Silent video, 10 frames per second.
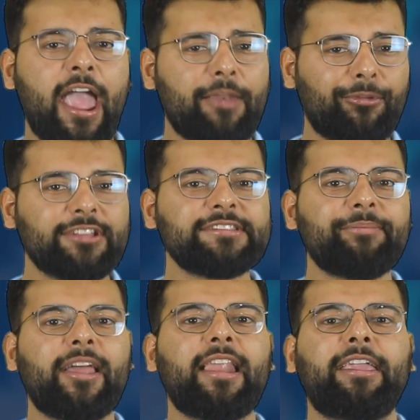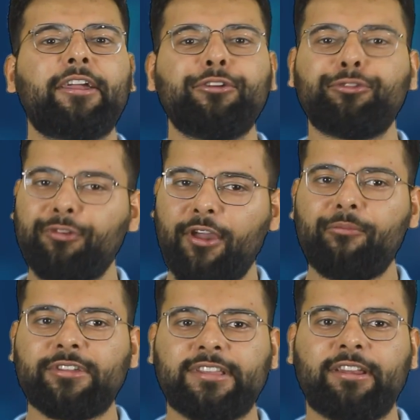and press the bell icon to never
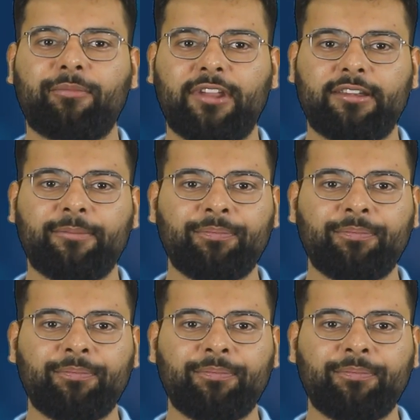miss an update.